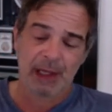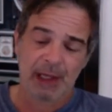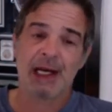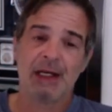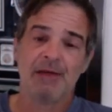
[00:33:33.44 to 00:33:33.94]

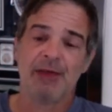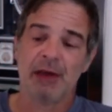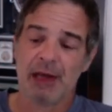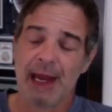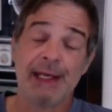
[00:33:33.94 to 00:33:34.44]
kind of
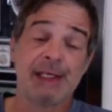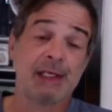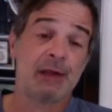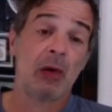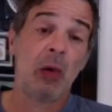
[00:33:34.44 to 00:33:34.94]
the ace
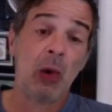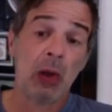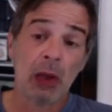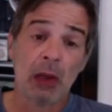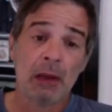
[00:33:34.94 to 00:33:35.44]
in the
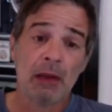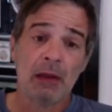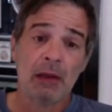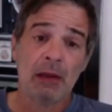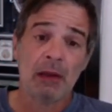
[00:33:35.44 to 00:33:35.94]
hole.
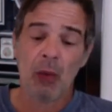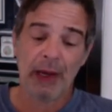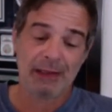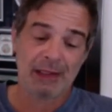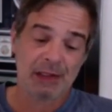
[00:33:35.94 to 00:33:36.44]
They'll
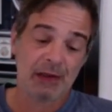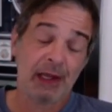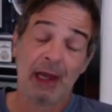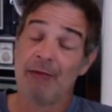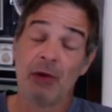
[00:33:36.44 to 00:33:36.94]
wait until
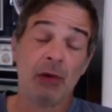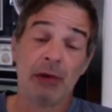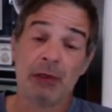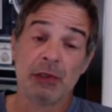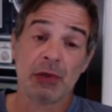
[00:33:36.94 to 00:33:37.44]
they have no
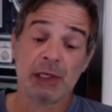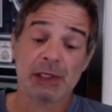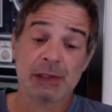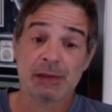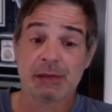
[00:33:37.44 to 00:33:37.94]
other
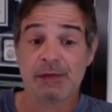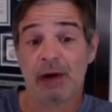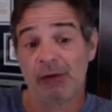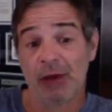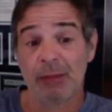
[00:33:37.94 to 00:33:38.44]
choice, as
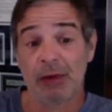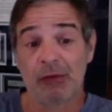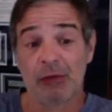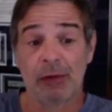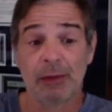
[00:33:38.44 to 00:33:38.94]
far as I'm
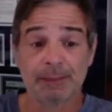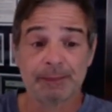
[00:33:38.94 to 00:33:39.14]
concerned.